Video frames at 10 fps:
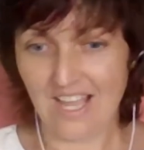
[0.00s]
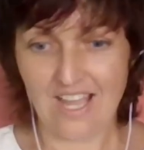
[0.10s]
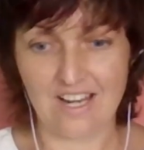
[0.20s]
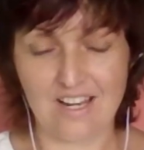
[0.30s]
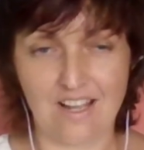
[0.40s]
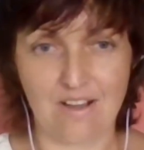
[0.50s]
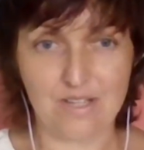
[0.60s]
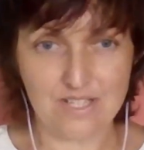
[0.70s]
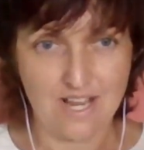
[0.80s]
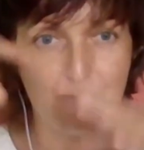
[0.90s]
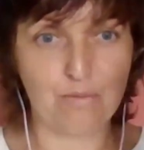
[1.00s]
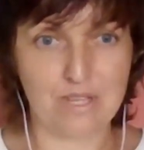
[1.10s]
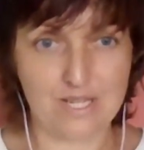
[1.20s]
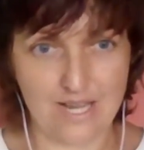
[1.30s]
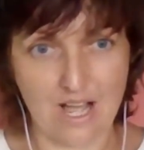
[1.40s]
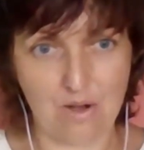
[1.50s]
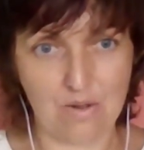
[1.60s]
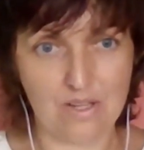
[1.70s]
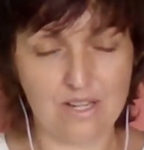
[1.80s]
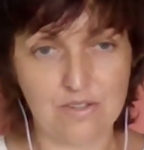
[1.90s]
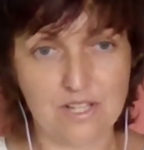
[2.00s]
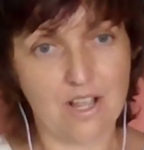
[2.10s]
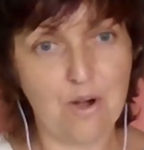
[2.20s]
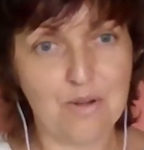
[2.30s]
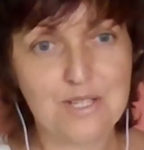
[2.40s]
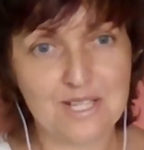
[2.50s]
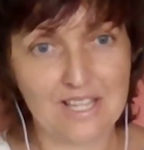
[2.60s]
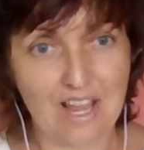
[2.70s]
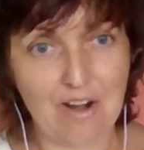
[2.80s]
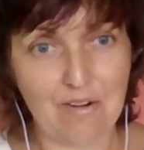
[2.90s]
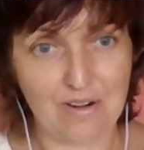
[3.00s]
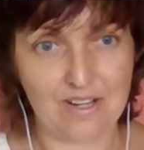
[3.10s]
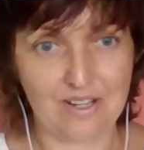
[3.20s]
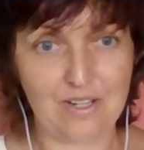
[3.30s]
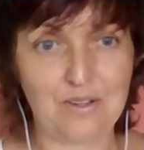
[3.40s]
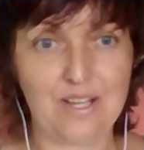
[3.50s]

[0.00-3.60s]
and it's covered with a towel. And I was like, oh, what's in the carrier?